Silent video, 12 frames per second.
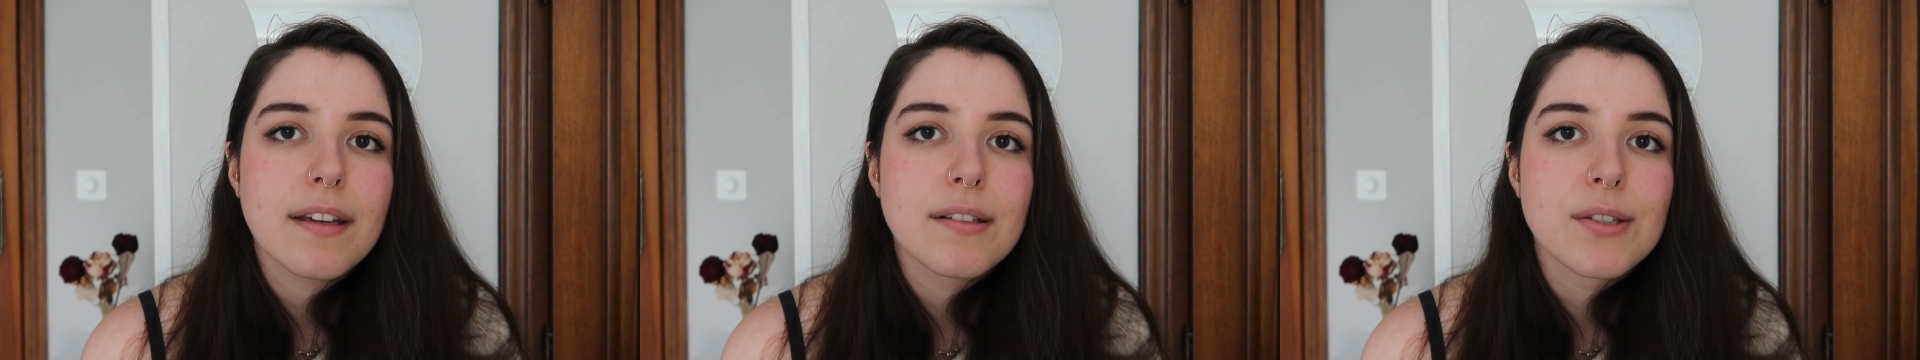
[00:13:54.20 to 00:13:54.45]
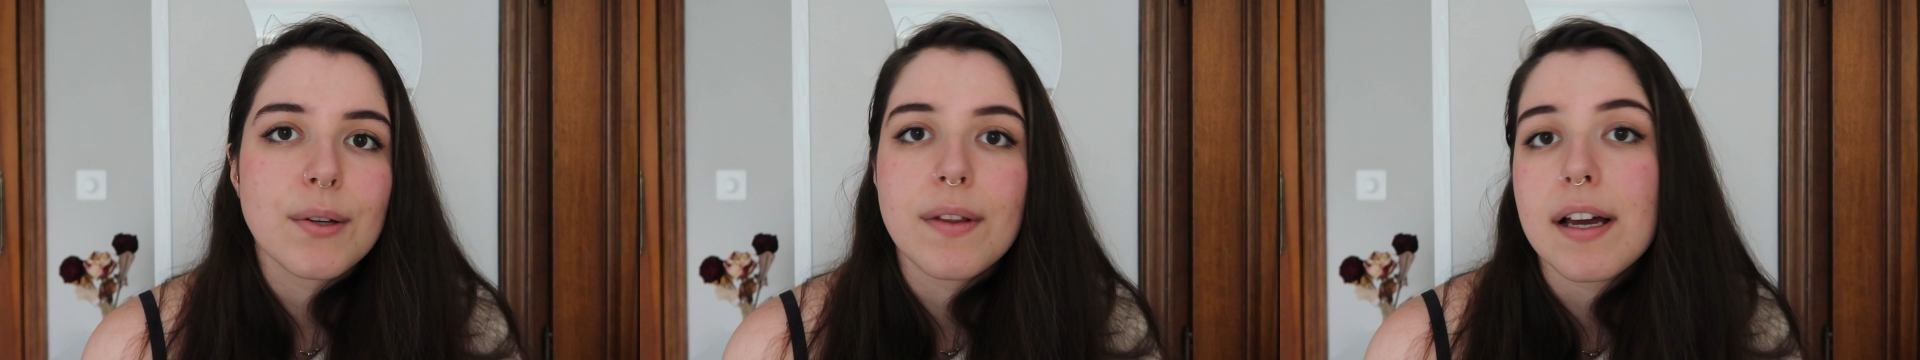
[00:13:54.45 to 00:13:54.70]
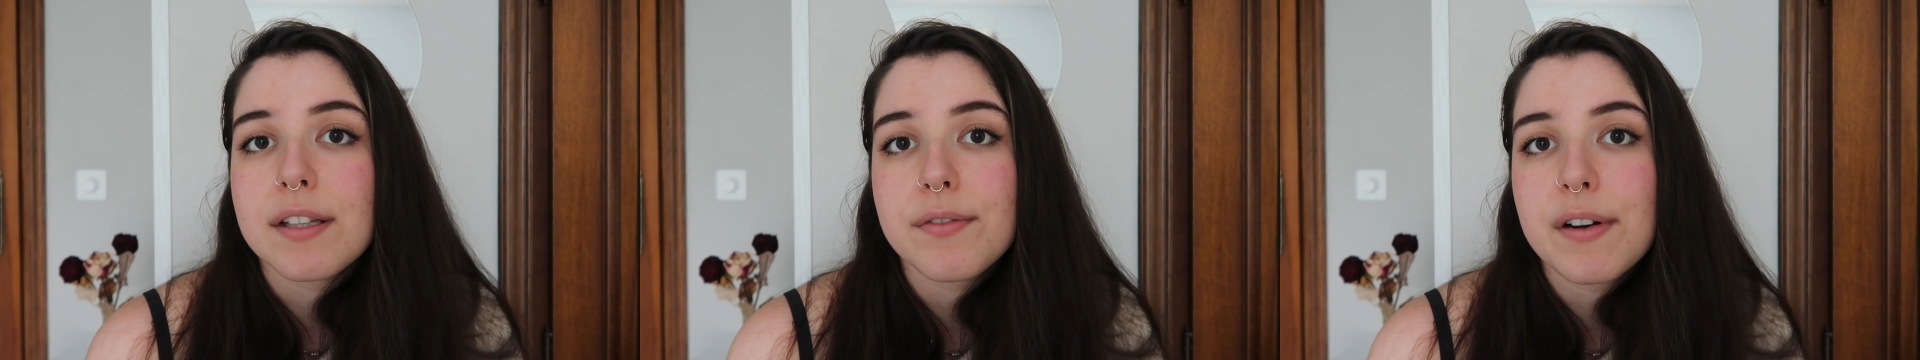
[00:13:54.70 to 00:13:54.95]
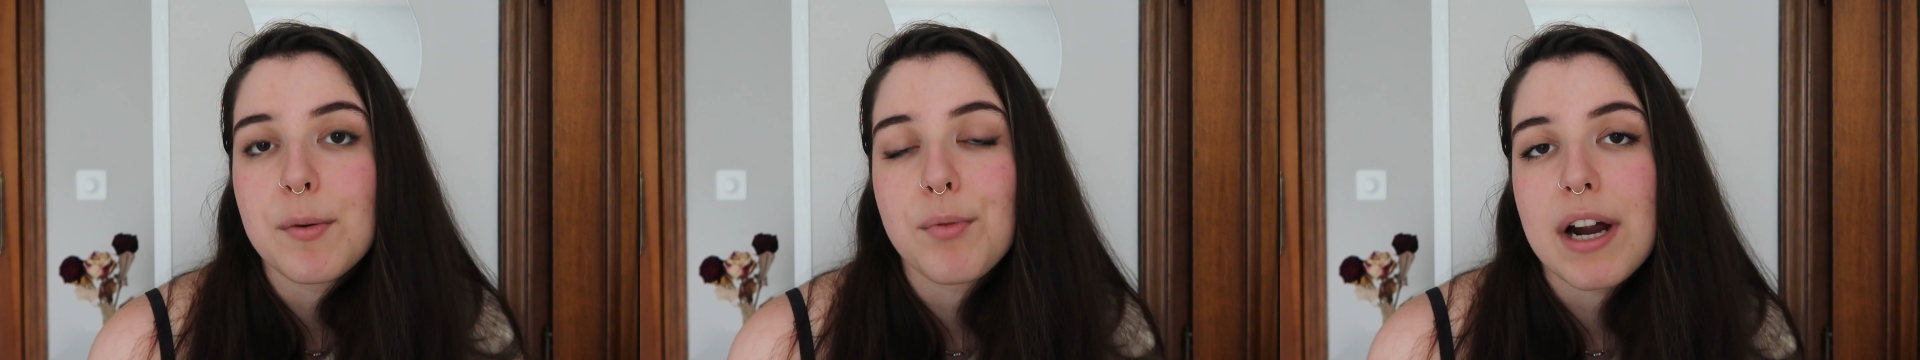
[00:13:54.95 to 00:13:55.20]
so that's
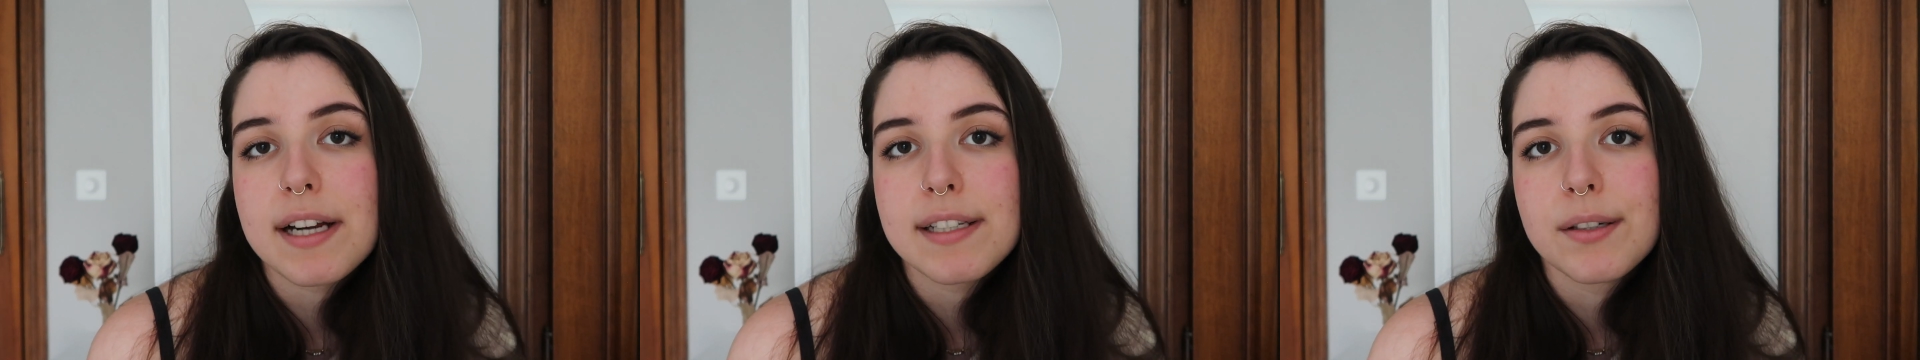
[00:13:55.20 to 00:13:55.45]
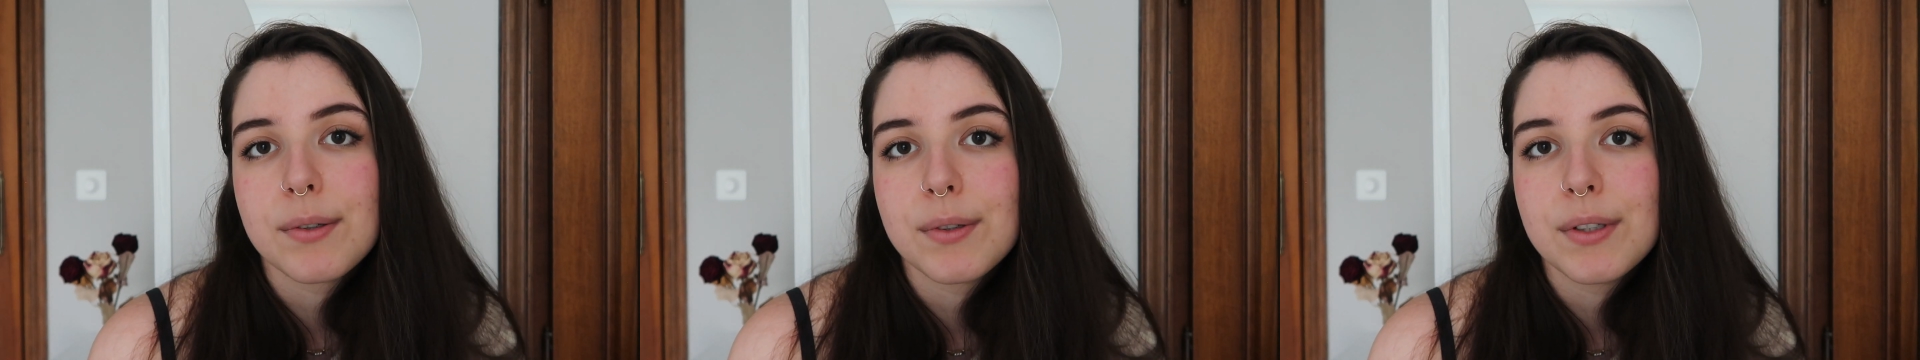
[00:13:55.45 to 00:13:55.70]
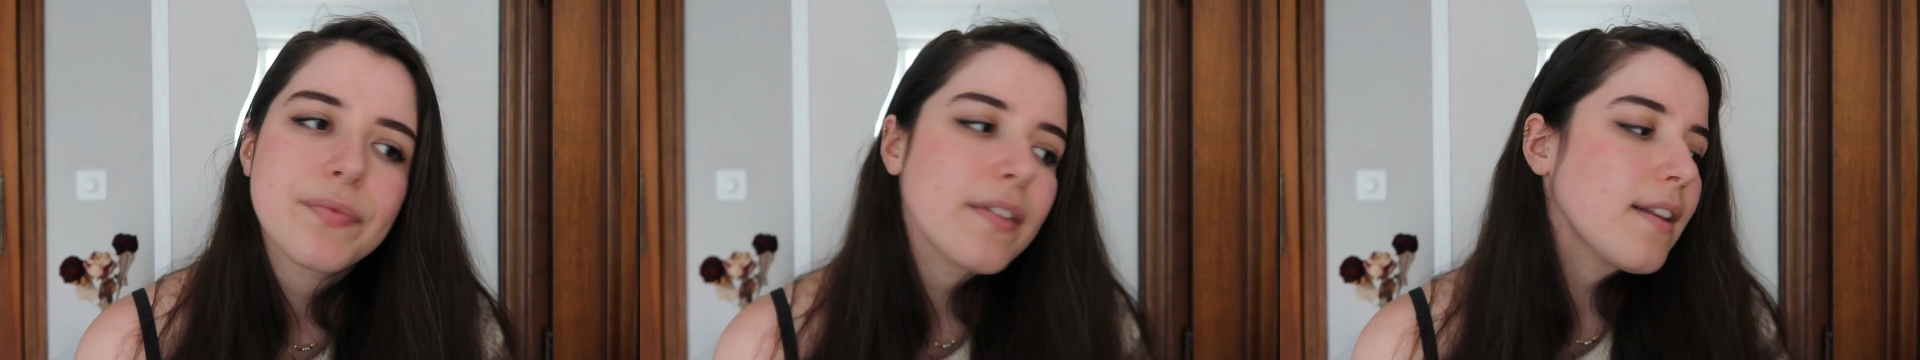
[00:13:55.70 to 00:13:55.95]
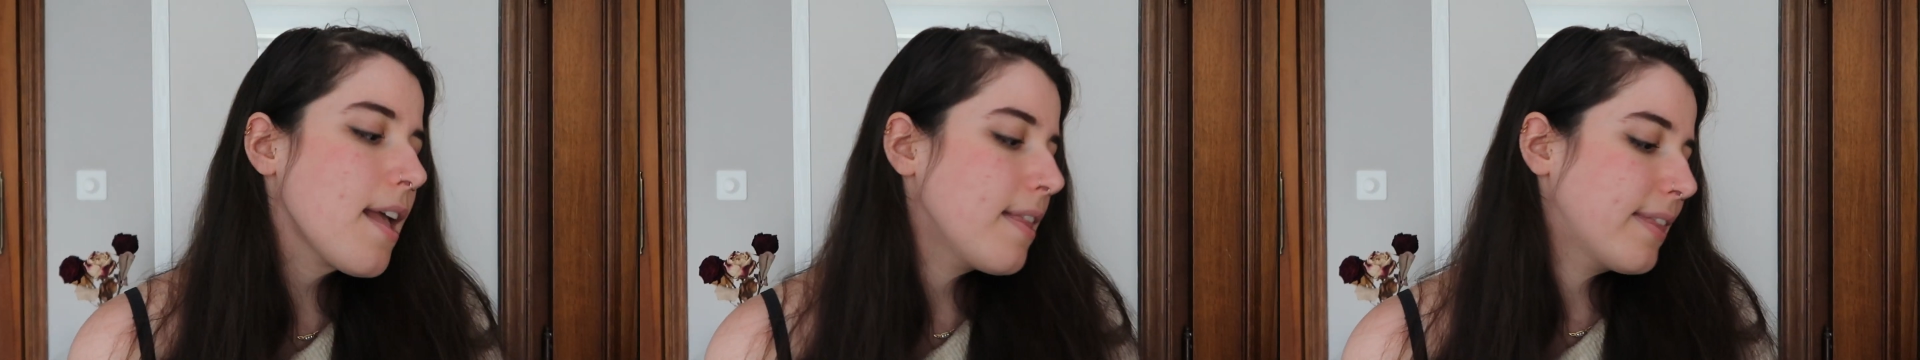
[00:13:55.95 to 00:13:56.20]
very practical.
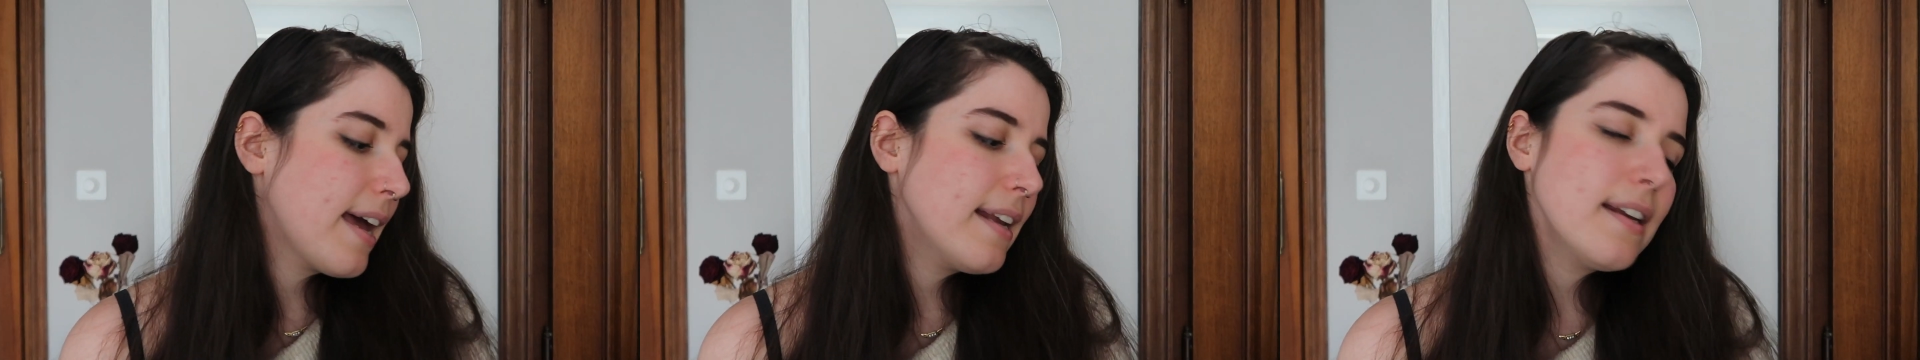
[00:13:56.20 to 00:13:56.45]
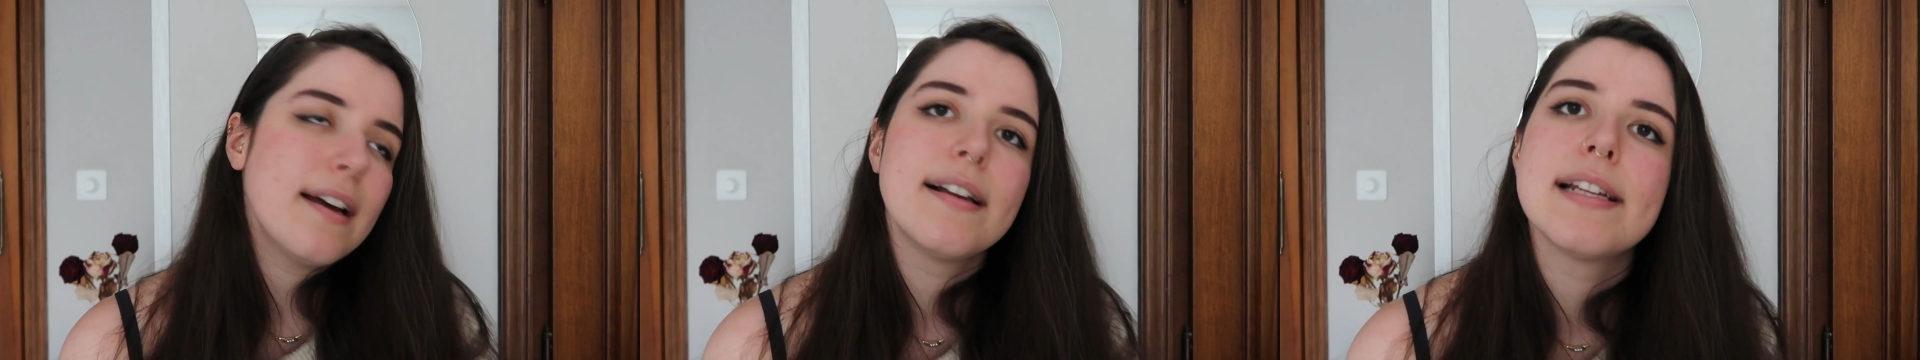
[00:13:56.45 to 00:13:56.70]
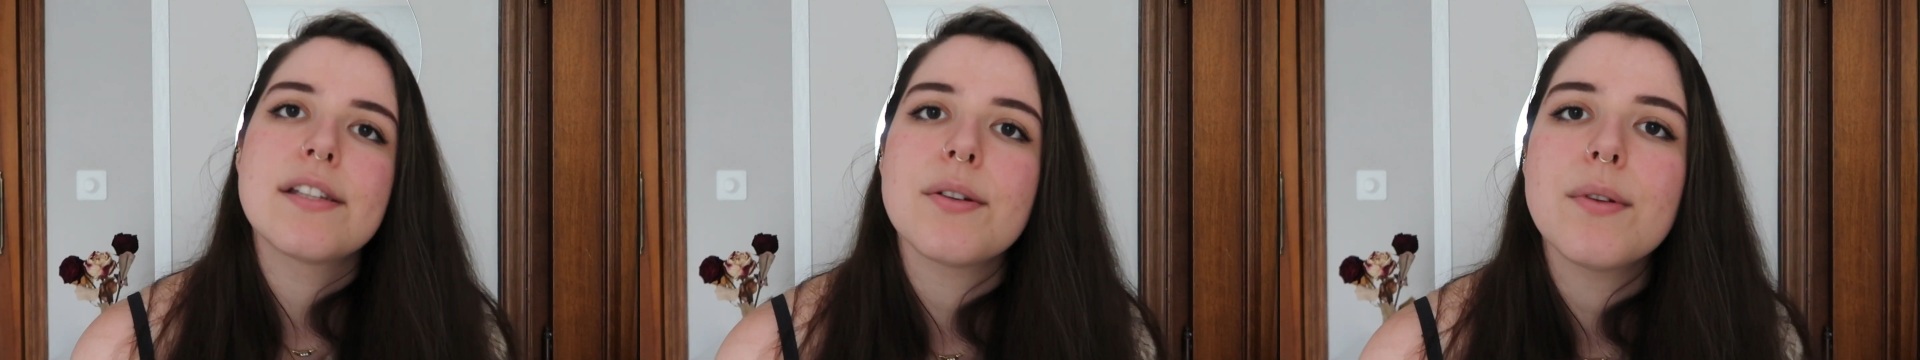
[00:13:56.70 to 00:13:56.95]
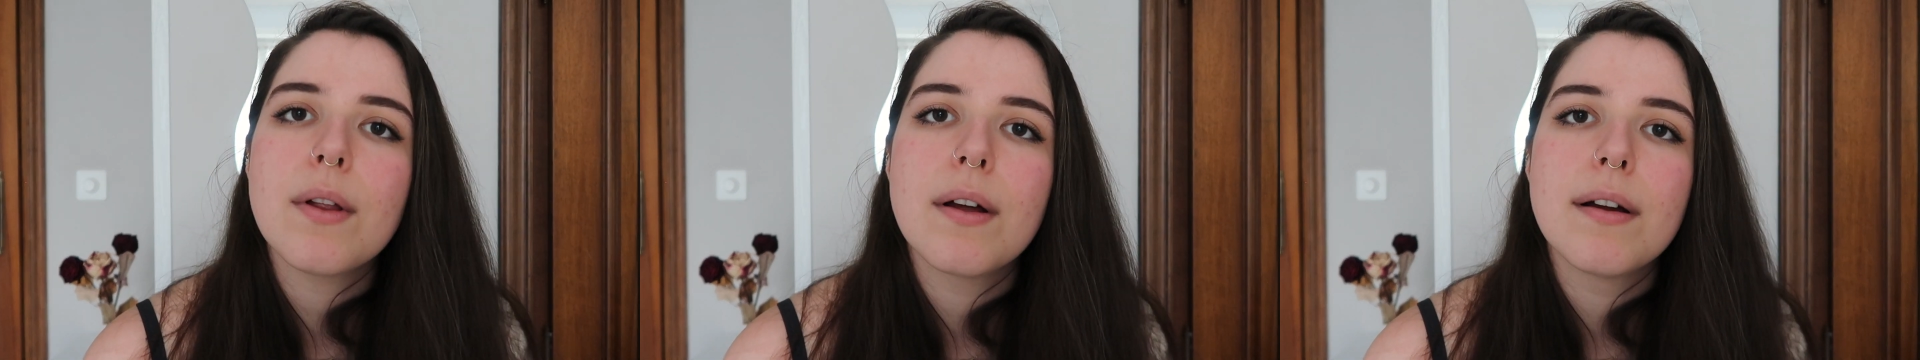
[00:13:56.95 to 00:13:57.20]
Then a
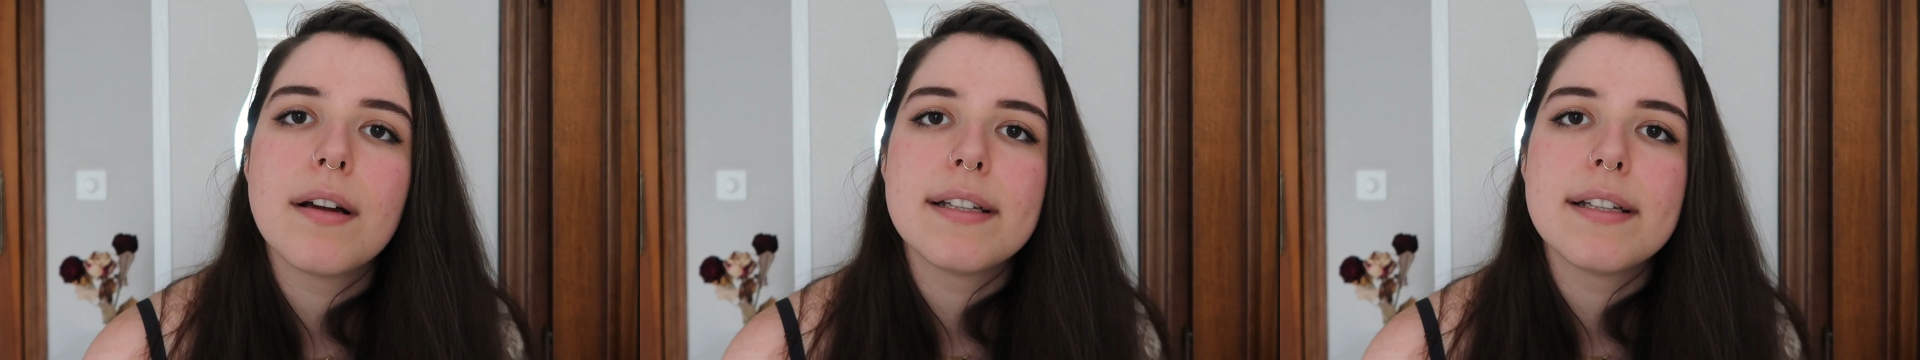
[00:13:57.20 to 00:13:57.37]
little